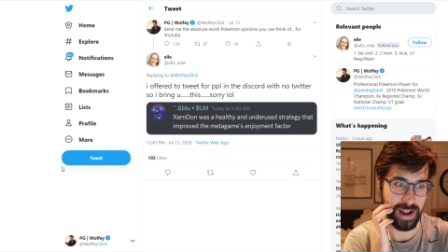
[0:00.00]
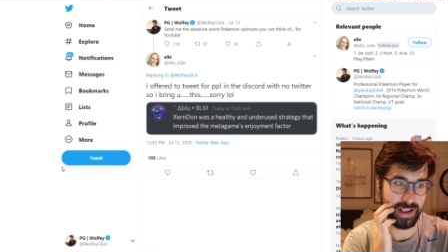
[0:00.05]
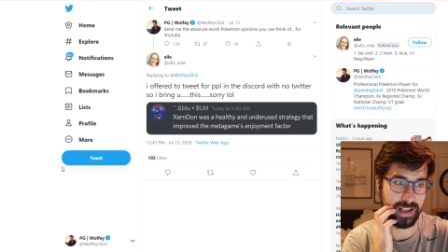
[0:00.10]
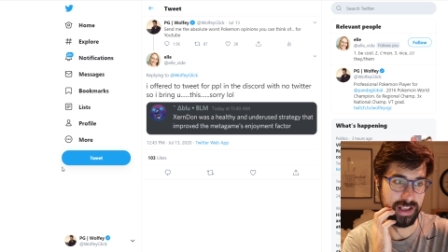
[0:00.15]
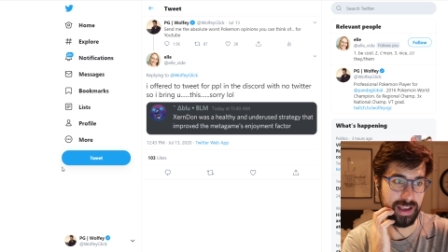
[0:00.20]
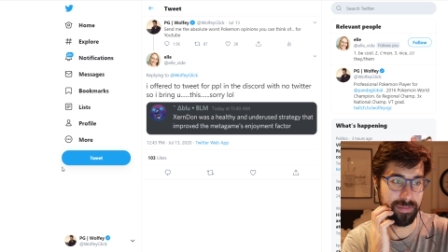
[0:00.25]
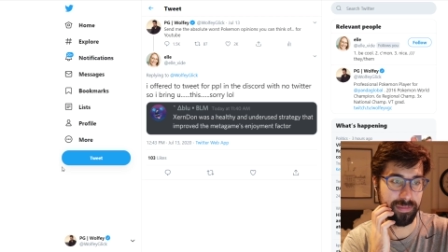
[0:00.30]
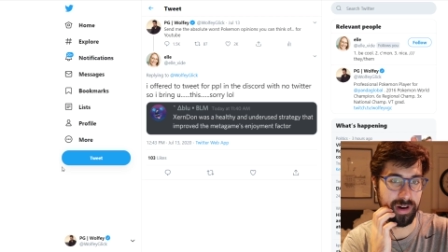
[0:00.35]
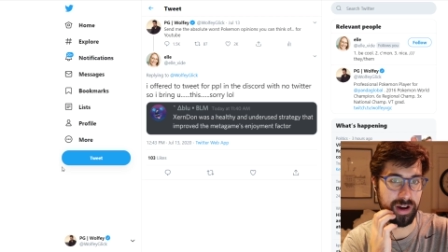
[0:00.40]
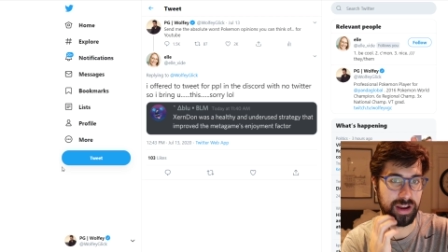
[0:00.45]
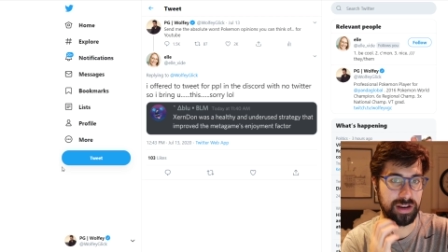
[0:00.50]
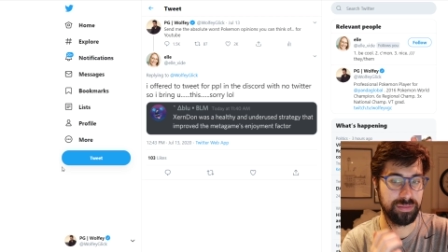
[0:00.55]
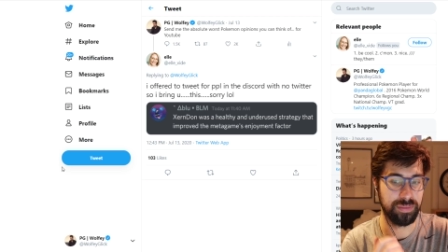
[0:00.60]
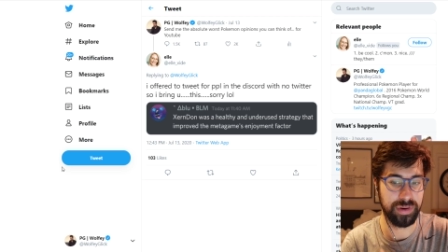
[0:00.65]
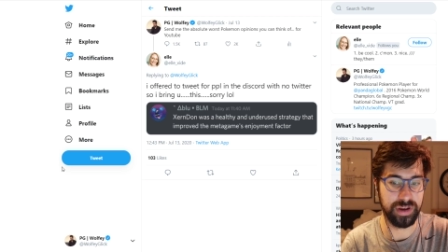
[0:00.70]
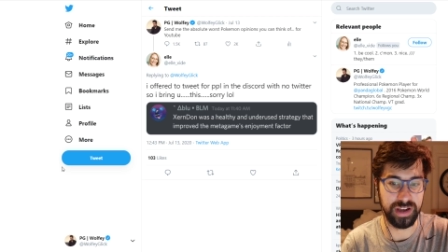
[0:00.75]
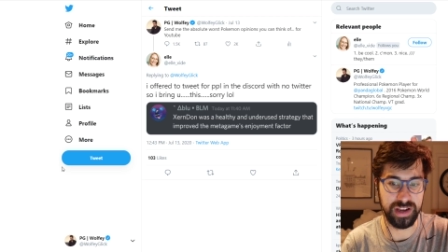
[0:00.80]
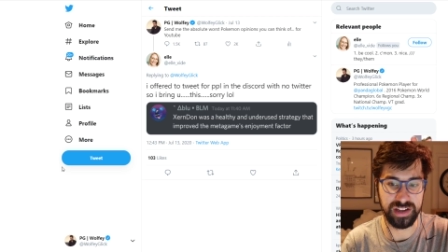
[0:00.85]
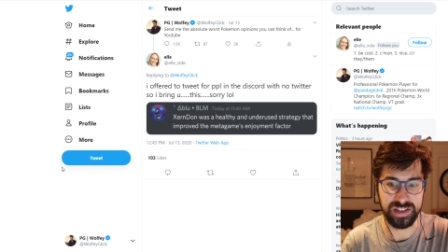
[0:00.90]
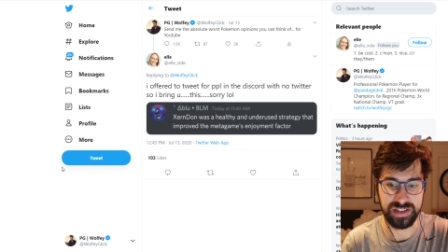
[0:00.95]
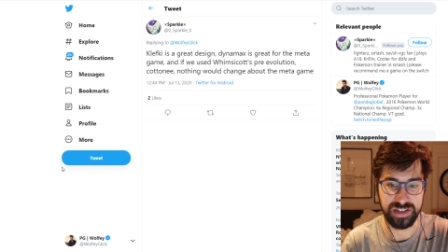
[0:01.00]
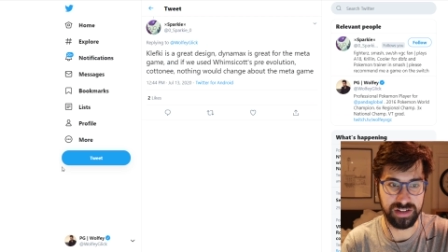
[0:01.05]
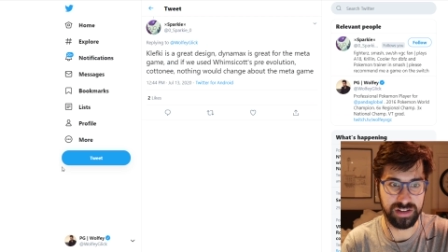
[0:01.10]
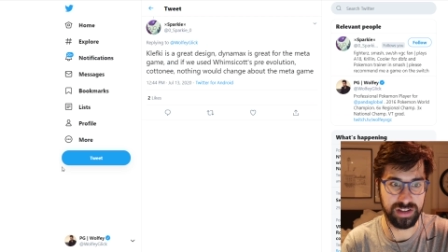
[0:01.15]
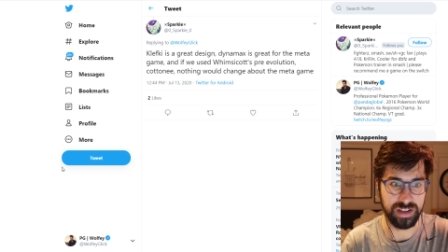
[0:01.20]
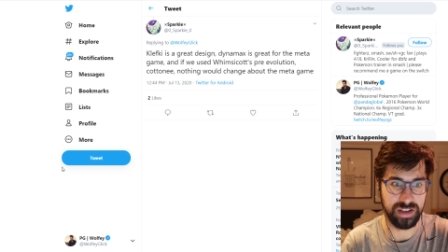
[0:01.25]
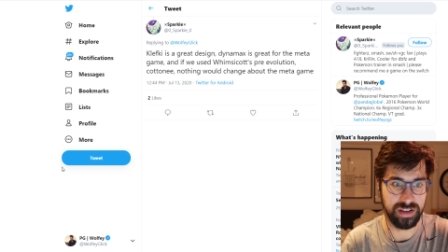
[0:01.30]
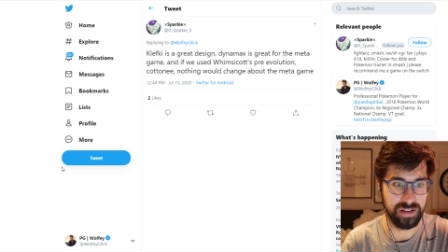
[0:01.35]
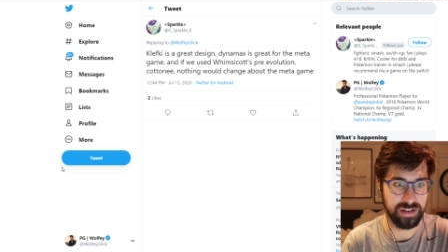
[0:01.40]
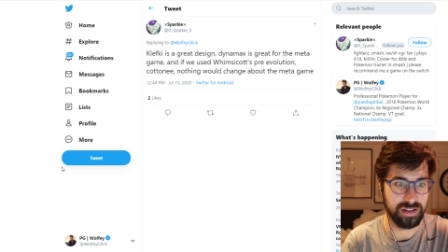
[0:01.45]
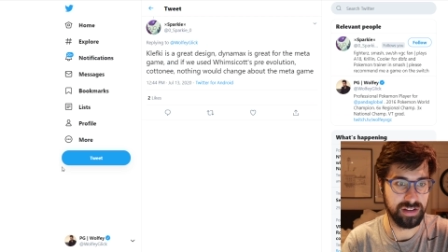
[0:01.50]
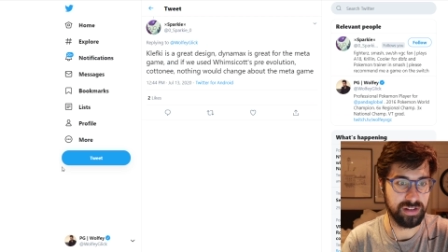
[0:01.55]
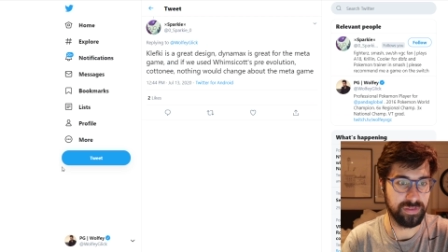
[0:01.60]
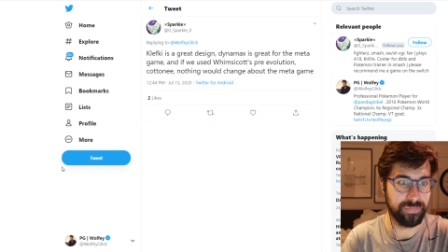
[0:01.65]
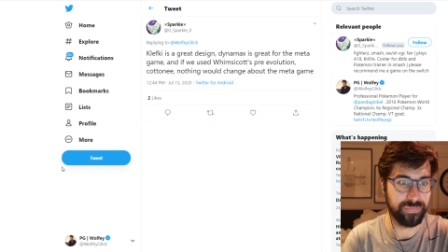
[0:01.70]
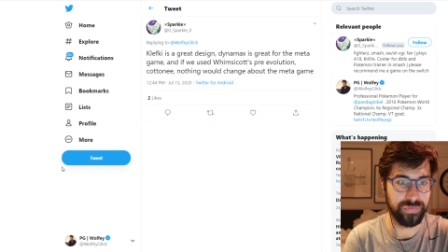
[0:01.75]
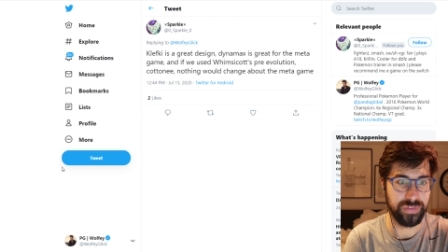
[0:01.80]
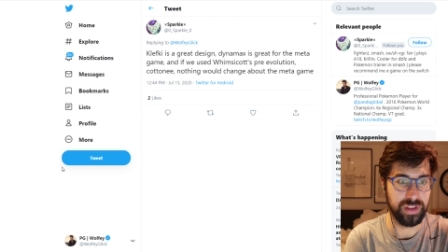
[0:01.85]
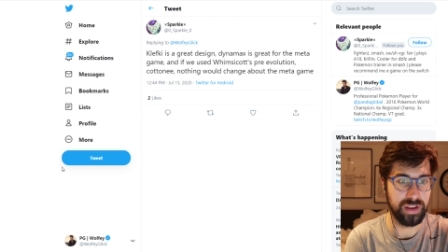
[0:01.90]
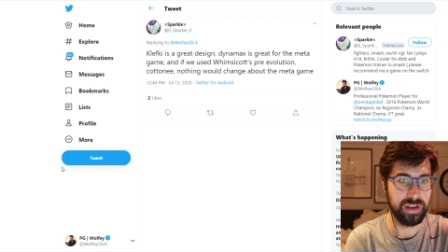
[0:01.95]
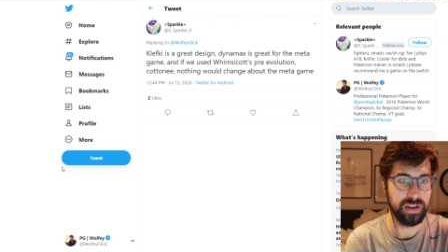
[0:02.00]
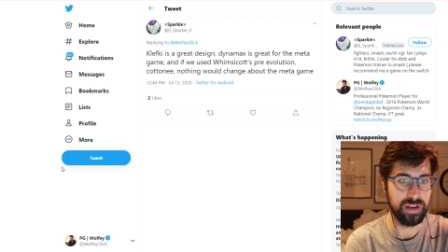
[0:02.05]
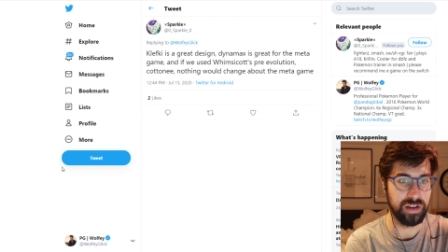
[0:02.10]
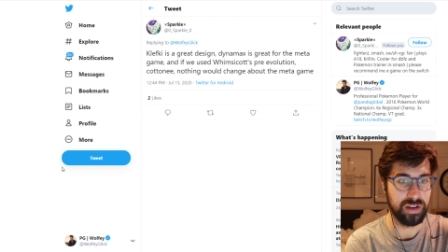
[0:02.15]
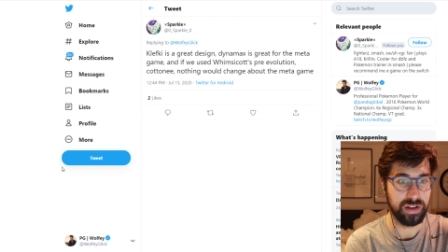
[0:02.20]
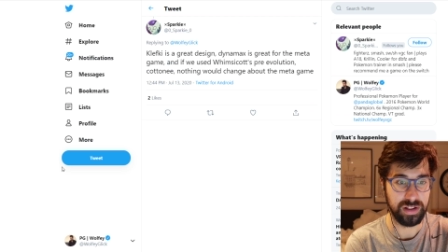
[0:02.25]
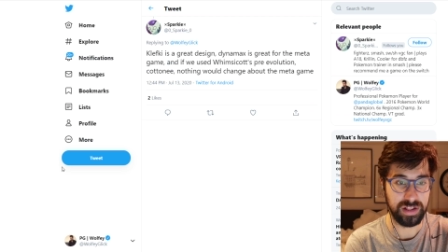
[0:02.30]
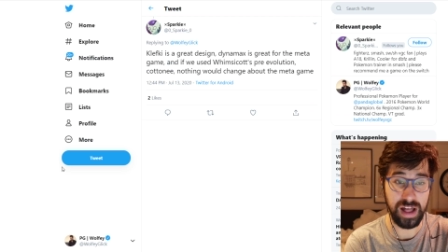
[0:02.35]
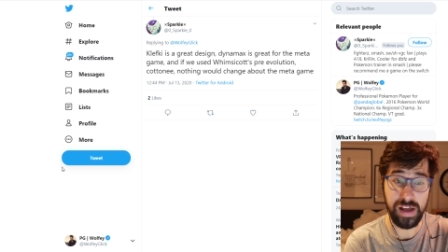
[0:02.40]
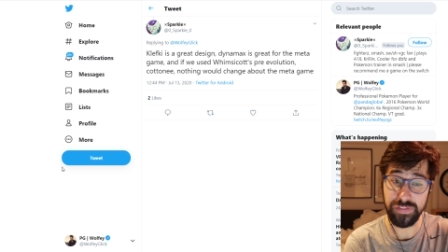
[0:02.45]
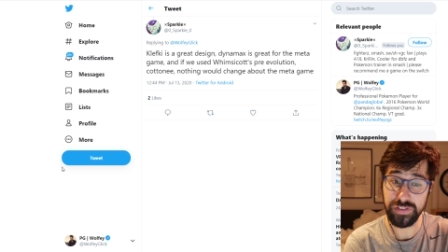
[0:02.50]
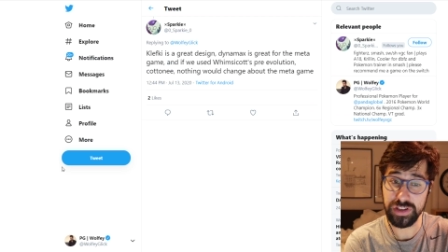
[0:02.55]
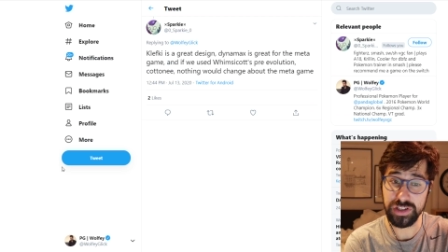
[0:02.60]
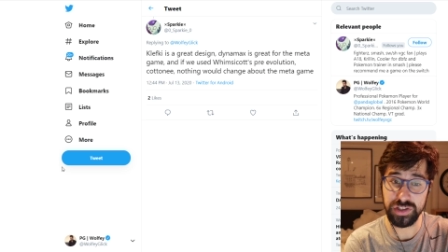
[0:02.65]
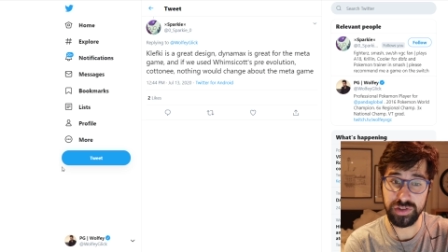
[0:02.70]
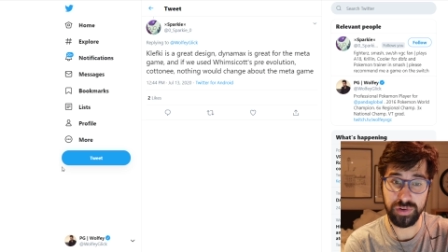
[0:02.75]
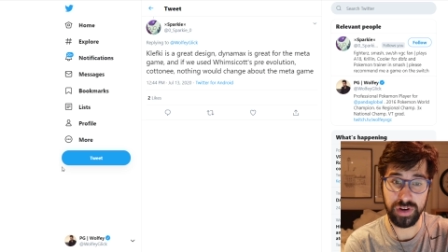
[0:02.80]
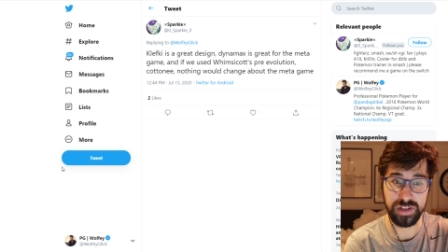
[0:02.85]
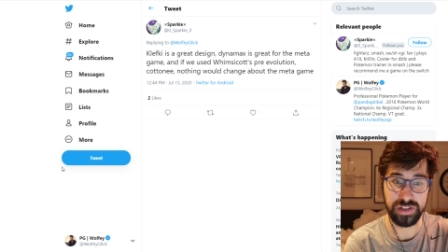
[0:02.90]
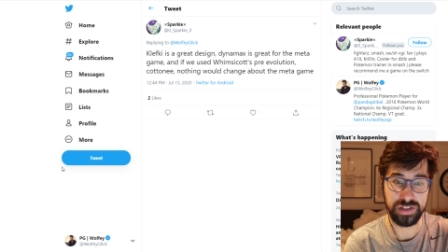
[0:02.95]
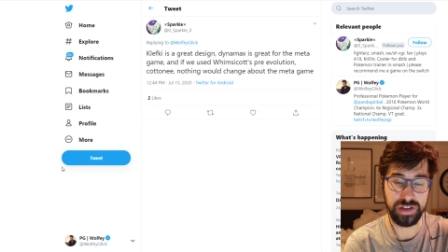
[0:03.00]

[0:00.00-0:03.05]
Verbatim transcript: can get behind personally. Klefki is a great.